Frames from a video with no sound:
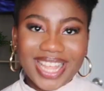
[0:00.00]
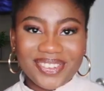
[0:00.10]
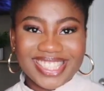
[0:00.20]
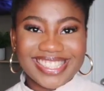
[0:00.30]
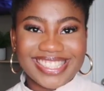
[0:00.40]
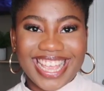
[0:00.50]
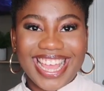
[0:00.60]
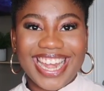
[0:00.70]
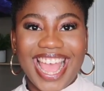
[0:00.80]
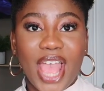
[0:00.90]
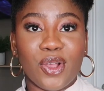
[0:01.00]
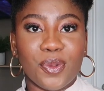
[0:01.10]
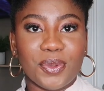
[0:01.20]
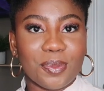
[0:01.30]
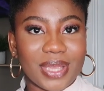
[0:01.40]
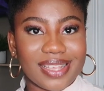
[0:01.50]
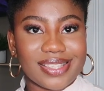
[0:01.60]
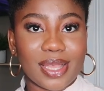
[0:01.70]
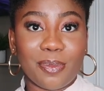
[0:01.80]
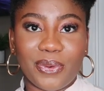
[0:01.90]
With that being said, I hope you
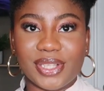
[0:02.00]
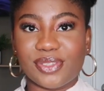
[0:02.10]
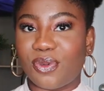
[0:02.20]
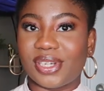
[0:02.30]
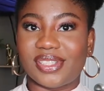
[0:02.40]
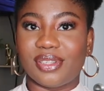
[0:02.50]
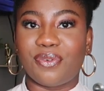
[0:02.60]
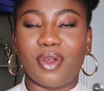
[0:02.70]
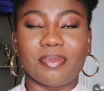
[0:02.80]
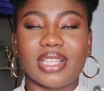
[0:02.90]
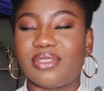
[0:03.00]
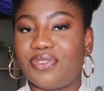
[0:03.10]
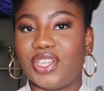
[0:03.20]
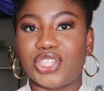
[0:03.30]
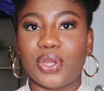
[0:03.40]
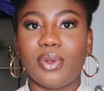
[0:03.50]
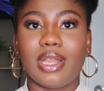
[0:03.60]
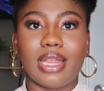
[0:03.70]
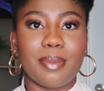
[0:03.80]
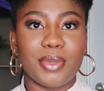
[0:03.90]
picked a point or two from this video.
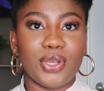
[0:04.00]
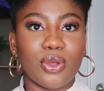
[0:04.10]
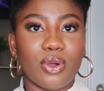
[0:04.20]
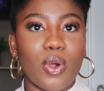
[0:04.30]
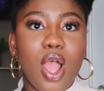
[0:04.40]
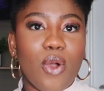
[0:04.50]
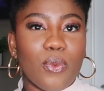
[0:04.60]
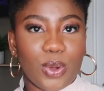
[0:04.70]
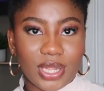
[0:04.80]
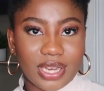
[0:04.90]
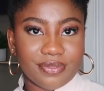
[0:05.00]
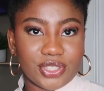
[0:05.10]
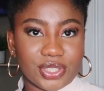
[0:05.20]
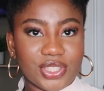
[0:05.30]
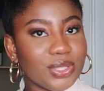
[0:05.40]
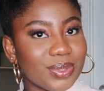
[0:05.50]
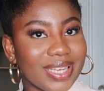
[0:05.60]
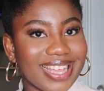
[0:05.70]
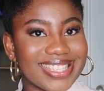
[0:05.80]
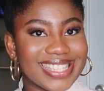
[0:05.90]
Let me know what other videos you
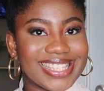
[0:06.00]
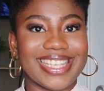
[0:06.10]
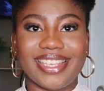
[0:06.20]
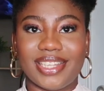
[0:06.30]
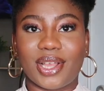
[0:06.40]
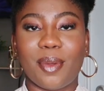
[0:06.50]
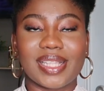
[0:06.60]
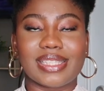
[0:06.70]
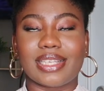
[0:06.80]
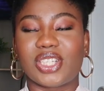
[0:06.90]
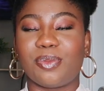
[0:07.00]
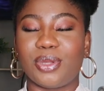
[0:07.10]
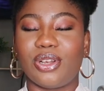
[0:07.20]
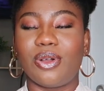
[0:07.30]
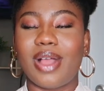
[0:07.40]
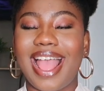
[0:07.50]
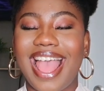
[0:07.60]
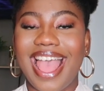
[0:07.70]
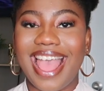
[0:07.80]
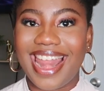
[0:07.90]
would like to see in the comment section below,
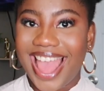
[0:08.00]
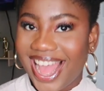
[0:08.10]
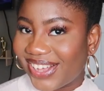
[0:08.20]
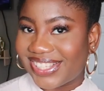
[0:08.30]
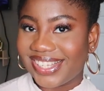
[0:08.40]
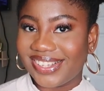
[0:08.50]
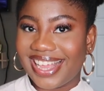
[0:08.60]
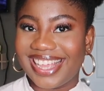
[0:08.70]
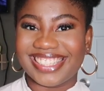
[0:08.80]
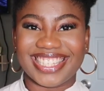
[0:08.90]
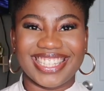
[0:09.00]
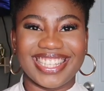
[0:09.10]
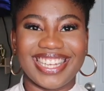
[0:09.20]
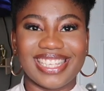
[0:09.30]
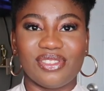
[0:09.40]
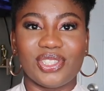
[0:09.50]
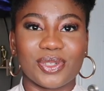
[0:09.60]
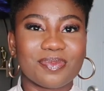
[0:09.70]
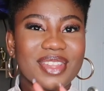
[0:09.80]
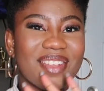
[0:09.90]
and I'll see you guys in the next
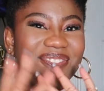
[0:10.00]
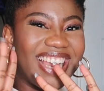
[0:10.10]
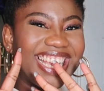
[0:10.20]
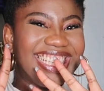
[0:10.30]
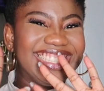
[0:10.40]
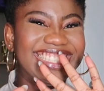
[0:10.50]
video. Bye.